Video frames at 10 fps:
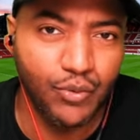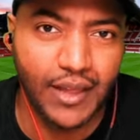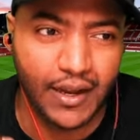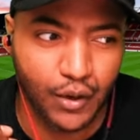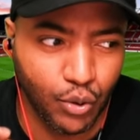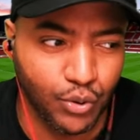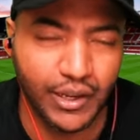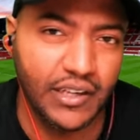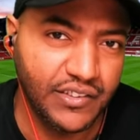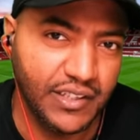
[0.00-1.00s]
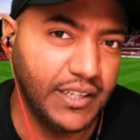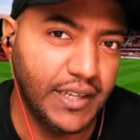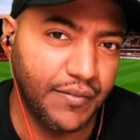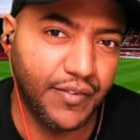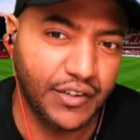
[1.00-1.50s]
That goal they conceded
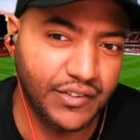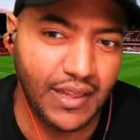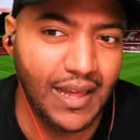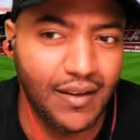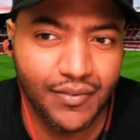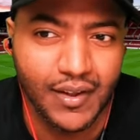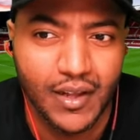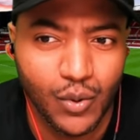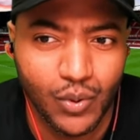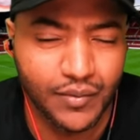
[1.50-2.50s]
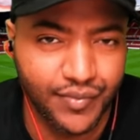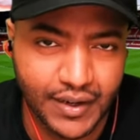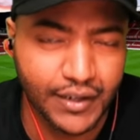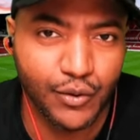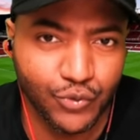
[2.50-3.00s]
that first half when
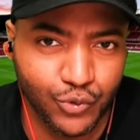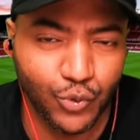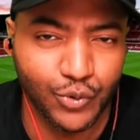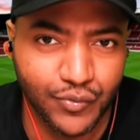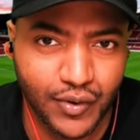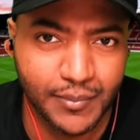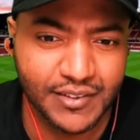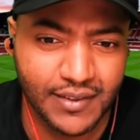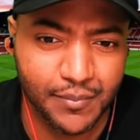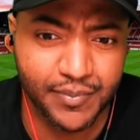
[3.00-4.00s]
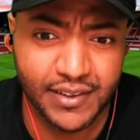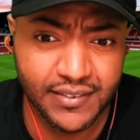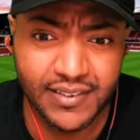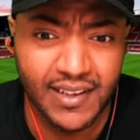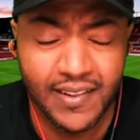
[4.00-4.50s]
Gvardiol scored from a set
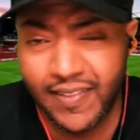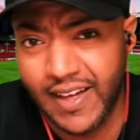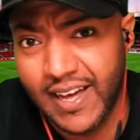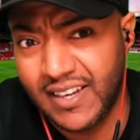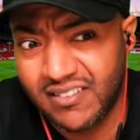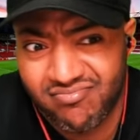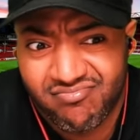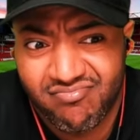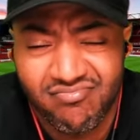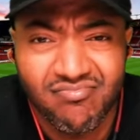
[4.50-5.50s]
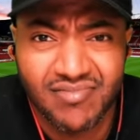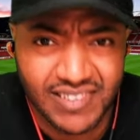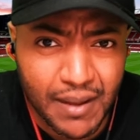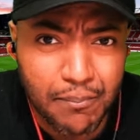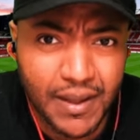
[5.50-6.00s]
piece. They had
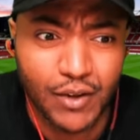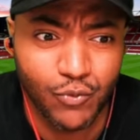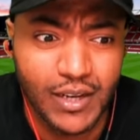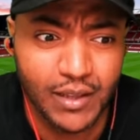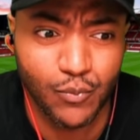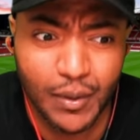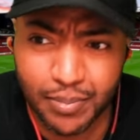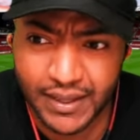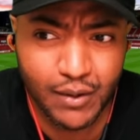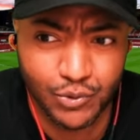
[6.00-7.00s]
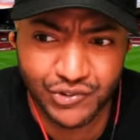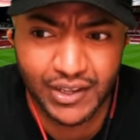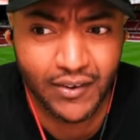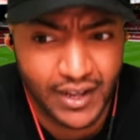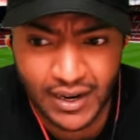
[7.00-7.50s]
10 men really. One player was
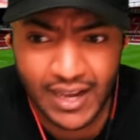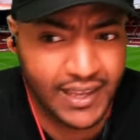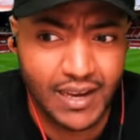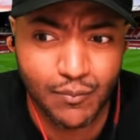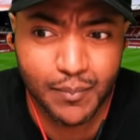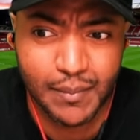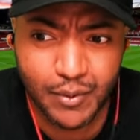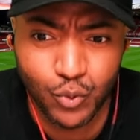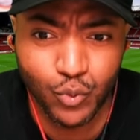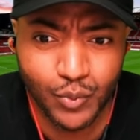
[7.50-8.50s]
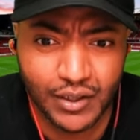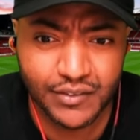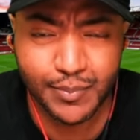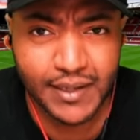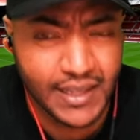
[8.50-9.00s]
down. I, I can't remember who
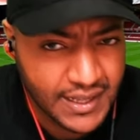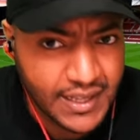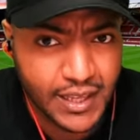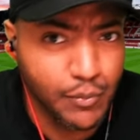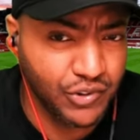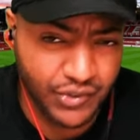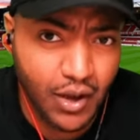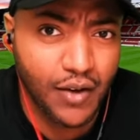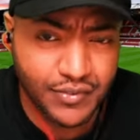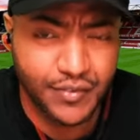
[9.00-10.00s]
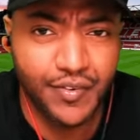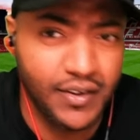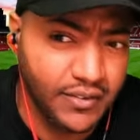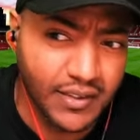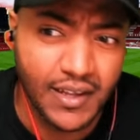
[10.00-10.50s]
was, but he was off the
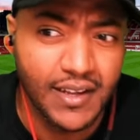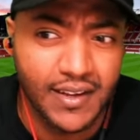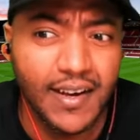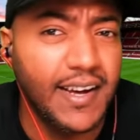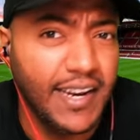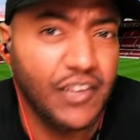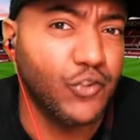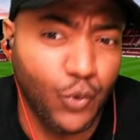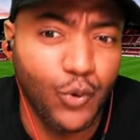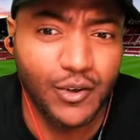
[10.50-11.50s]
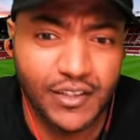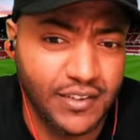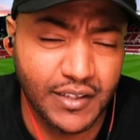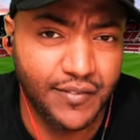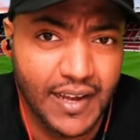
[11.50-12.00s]
field and they scored. They
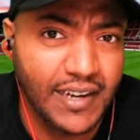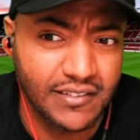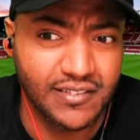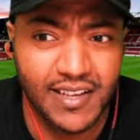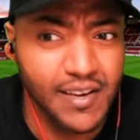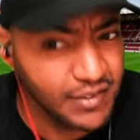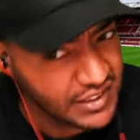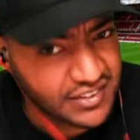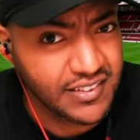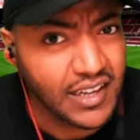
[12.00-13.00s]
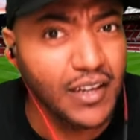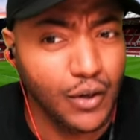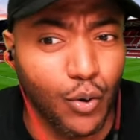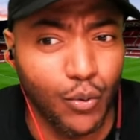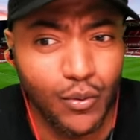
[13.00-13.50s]
took advantage. Even the second
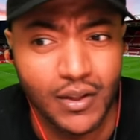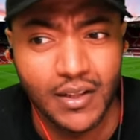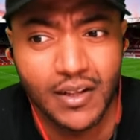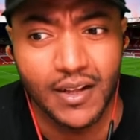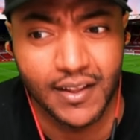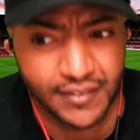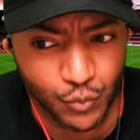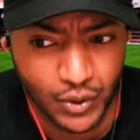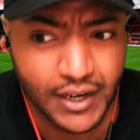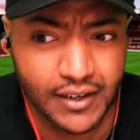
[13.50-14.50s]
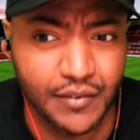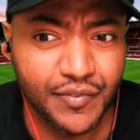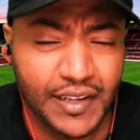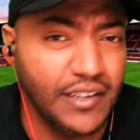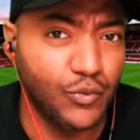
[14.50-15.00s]
goal, uh, the one of the
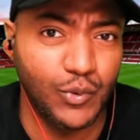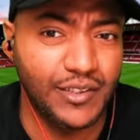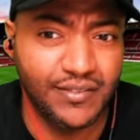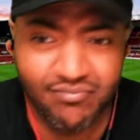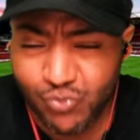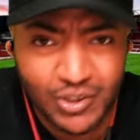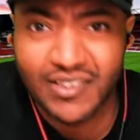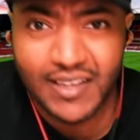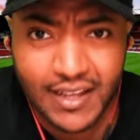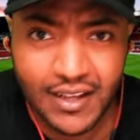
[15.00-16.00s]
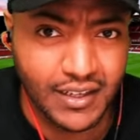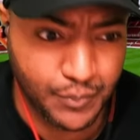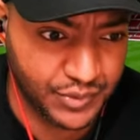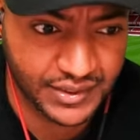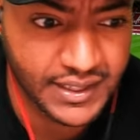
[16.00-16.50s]
defenders was wasn't hundred
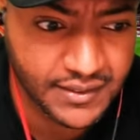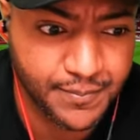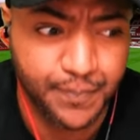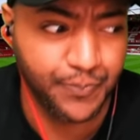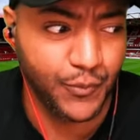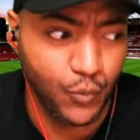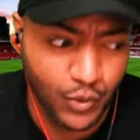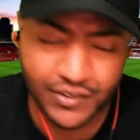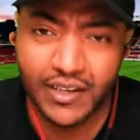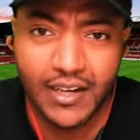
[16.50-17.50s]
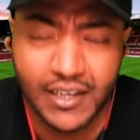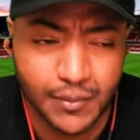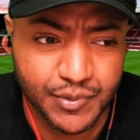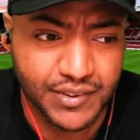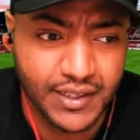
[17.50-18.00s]
percent, wasn't
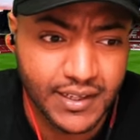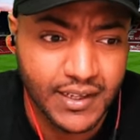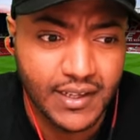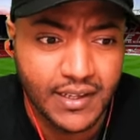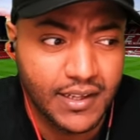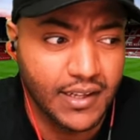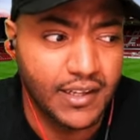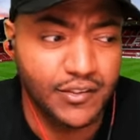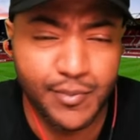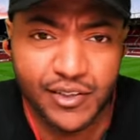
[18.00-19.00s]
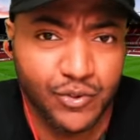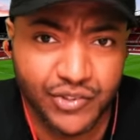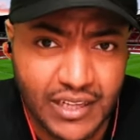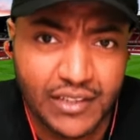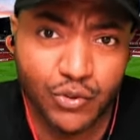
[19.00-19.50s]
hundred percent. Uh, Espirito
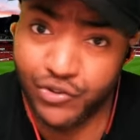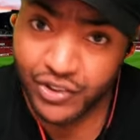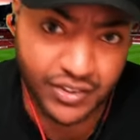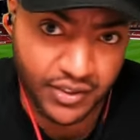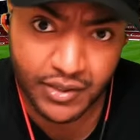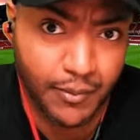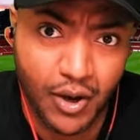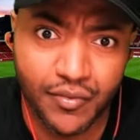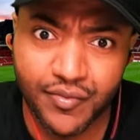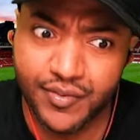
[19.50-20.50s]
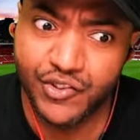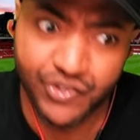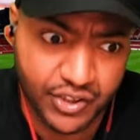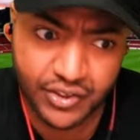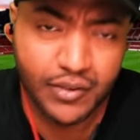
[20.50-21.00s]
Santo should have took him off.
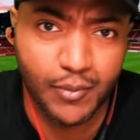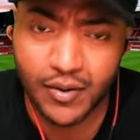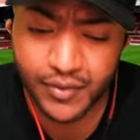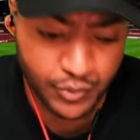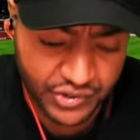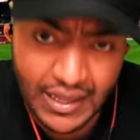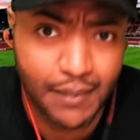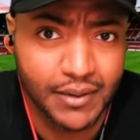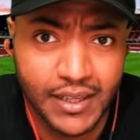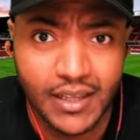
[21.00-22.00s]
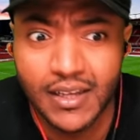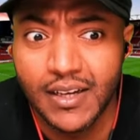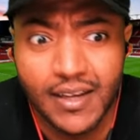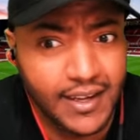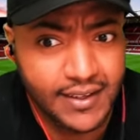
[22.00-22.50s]
Should have took him off. He was hobbling,
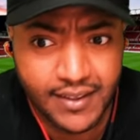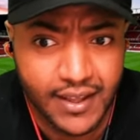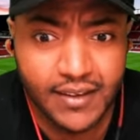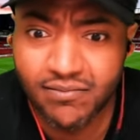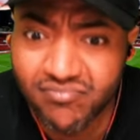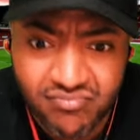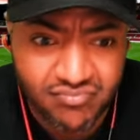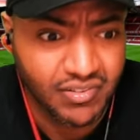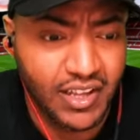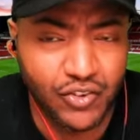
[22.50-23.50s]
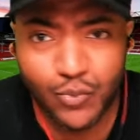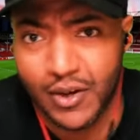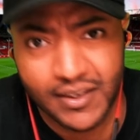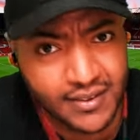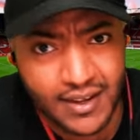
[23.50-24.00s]
and then guess what?